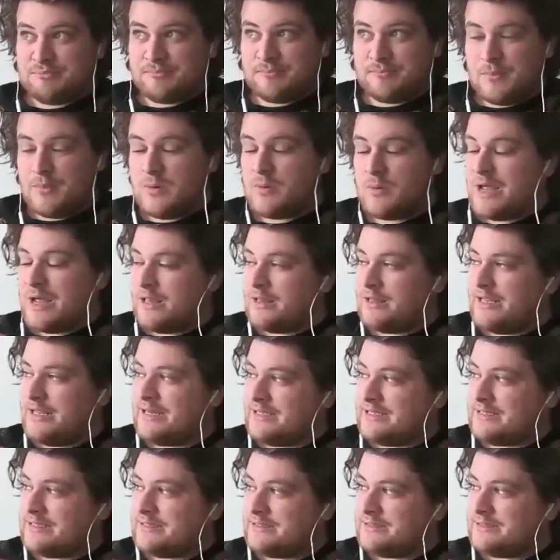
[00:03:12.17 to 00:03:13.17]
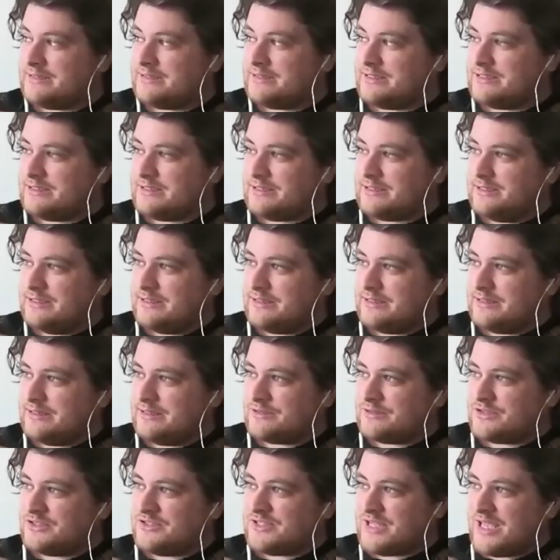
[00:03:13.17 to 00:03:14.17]
well, in a, I
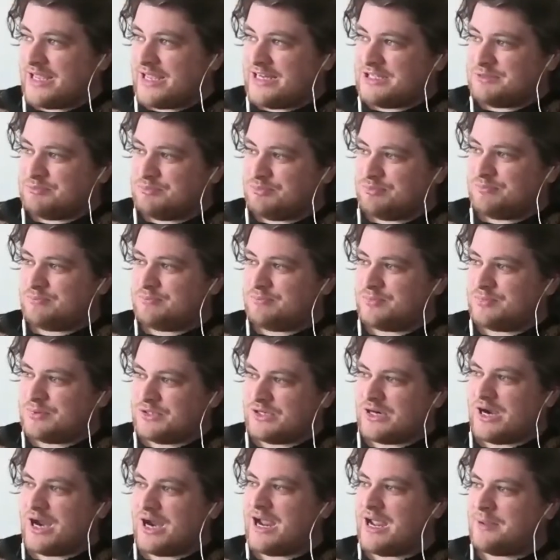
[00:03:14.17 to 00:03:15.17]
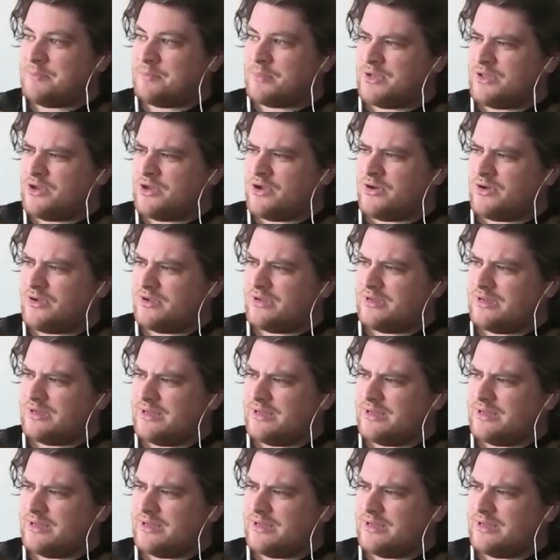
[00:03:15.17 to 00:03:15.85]
was going to say in his prime, but not,